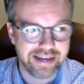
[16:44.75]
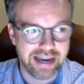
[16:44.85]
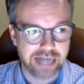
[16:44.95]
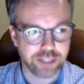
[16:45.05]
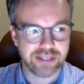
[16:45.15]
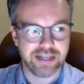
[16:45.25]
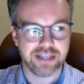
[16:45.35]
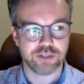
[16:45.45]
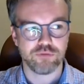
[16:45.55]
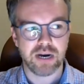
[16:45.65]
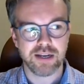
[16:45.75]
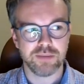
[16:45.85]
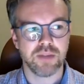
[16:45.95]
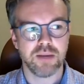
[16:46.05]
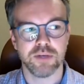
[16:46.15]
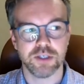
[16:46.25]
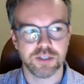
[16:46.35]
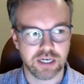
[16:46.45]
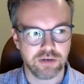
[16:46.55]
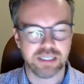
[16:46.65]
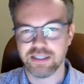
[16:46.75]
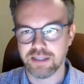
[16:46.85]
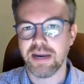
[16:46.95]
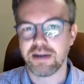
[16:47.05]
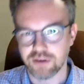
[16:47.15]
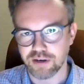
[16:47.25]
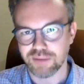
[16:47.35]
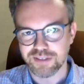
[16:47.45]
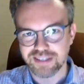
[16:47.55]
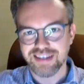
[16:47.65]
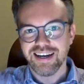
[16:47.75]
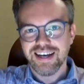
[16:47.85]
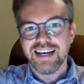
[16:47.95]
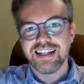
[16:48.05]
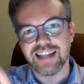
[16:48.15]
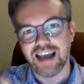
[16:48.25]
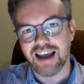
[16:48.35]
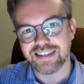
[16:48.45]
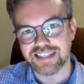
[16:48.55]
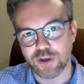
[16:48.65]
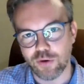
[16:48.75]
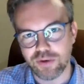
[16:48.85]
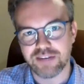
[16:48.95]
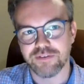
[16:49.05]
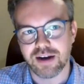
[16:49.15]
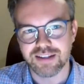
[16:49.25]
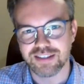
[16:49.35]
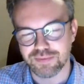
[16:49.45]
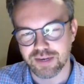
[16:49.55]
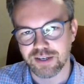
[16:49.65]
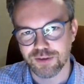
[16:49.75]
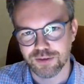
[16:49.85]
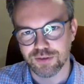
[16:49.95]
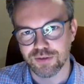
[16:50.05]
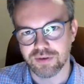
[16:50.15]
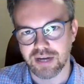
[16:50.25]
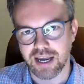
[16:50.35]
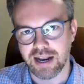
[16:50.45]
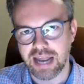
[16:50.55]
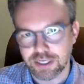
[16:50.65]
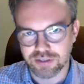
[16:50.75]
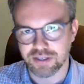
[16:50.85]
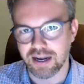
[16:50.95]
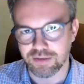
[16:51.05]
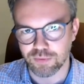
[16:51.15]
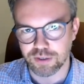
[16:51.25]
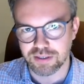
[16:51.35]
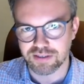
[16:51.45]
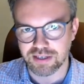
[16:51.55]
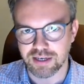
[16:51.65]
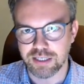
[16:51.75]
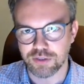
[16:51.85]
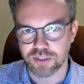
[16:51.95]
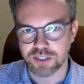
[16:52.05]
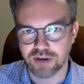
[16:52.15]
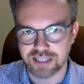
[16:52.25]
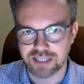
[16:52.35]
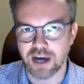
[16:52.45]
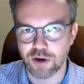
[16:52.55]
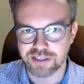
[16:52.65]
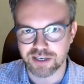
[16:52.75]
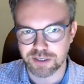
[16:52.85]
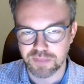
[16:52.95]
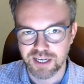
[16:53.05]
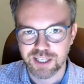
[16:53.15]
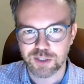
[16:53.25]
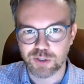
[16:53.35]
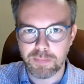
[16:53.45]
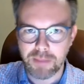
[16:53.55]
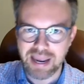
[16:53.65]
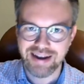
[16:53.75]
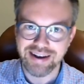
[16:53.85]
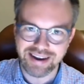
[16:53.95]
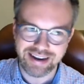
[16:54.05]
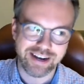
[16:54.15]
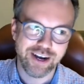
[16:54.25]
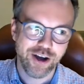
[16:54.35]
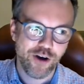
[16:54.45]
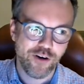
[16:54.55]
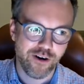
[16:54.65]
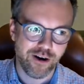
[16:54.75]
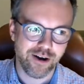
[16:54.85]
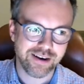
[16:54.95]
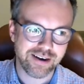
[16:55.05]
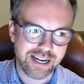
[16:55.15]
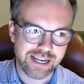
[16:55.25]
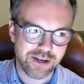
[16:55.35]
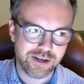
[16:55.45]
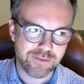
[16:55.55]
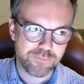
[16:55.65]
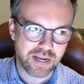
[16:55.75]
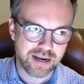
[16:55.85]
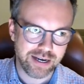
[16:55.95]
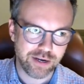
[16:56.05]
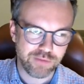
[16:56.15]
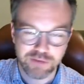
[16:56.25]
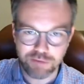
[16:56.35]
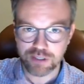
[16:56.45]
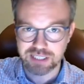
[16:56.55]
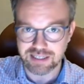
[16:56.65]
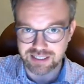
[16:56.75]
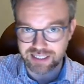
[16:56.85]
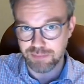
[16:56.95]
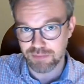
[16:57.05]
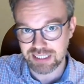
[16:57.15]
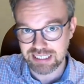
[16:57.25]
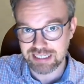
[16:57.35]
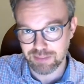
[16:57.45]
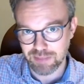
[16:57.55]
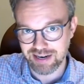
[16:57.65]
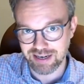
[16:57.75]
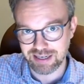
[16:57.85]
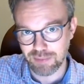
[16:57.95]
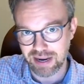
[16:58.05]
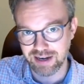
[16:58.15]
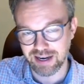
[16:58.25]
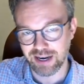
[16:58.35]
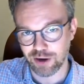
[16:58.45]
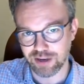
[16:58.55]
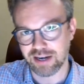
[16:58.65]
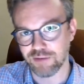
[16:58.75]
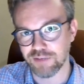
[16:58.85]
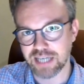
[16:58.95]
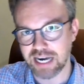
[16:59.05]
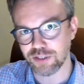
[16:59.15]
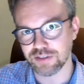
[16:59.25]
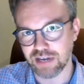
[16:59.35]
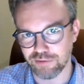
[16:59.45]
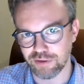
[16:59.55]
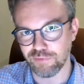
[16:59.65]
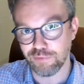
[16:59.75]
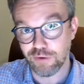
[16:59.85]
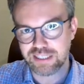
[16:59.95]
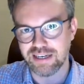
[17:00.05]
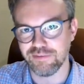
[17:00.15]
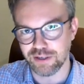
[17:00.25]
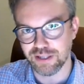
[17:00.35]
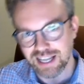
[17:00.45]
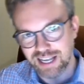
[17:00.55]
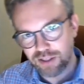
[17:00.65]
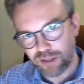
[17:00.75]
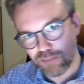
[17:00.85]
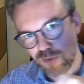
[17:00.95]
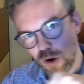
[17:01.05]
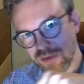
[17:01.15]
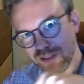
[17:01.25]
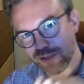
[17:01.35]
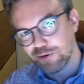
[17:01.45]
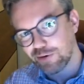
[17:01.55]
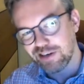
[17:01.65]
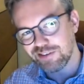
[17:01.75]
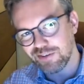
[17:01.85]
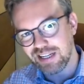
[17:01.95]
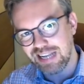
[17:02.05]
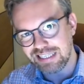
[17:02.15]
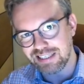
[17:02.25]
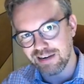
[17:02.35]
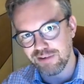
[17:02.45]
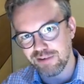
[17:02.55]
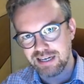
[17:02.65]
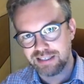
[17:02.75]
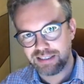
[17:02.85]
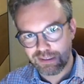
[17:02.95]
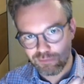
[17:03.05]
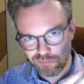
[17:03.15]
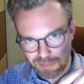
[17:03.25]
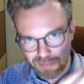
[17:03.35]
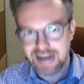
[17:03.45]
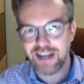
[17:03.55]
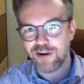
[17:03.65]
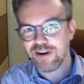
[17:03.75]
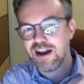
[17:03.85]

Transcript: actually there's a random number generator in the background, obviously, that is only advanced when you do an action that would uh, lead to a stochastic outcome. So depending on the kind of, even if you set the same seed in the beginning, depending on the kind of interactions you have on the first level, the moment you go down to the next level and depending on